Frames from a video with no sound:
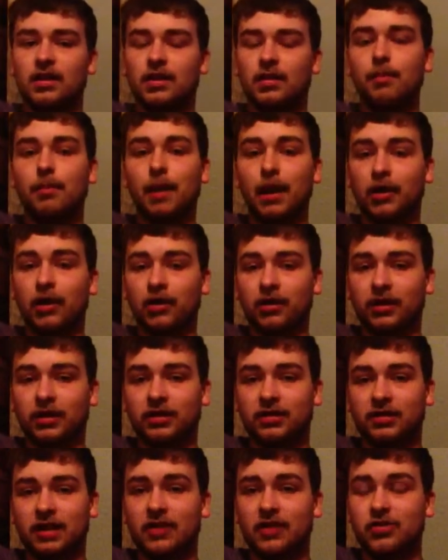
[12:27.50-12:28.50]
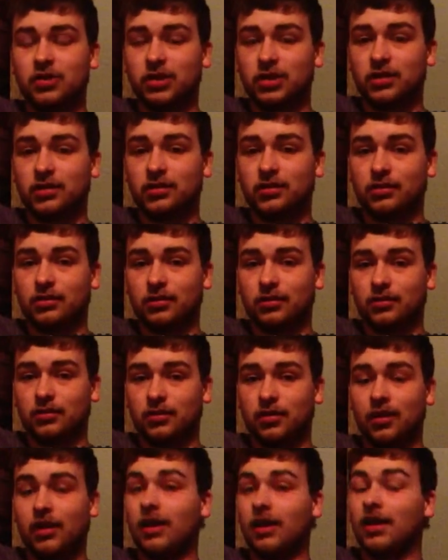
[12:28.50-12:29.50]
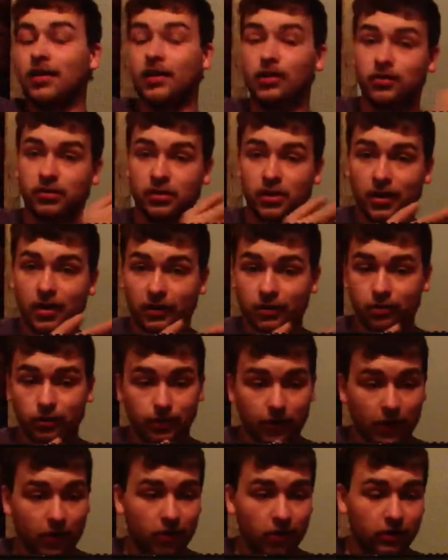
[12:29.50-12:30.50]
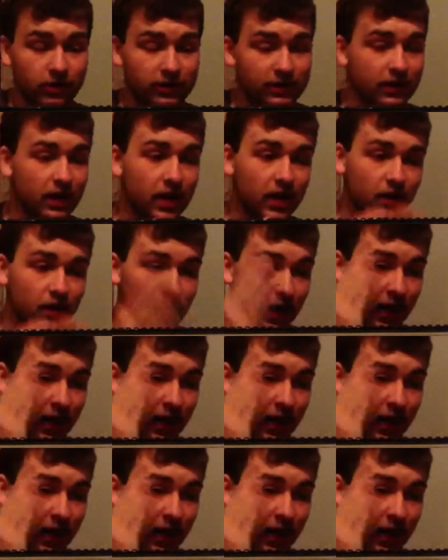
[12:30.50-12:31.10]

barrel extension. Thank God there was no actual barrel inside of it.